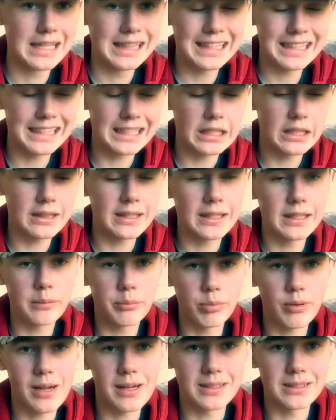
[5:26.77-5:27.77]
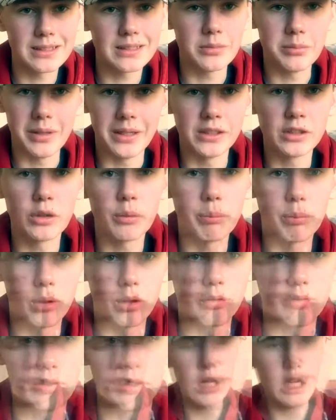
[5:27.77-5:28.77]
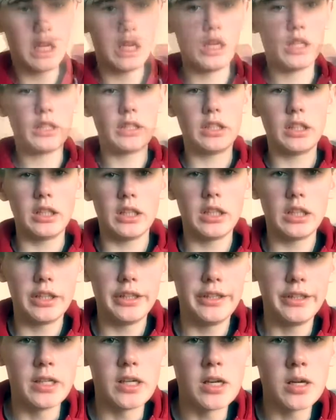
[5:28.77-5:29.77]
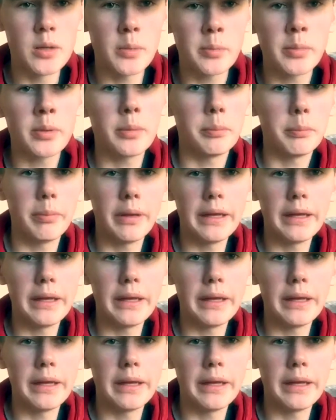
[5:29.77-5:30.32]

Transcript: Like anything, practice makes perfect. Yum